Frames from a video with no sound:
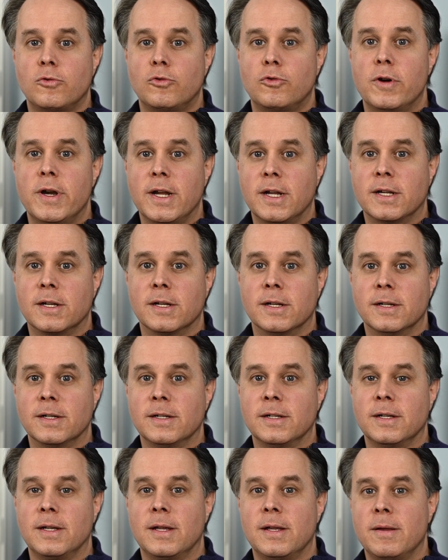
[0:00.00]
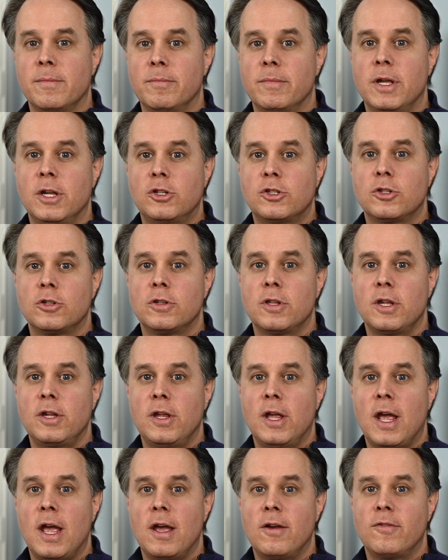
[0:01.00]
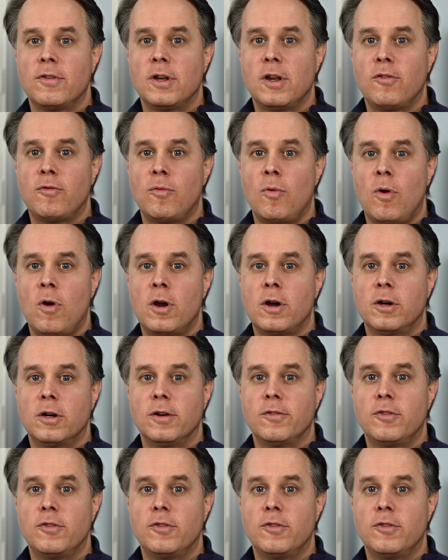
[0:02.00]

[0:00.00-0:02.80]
Drink. Make sure that you have enough water.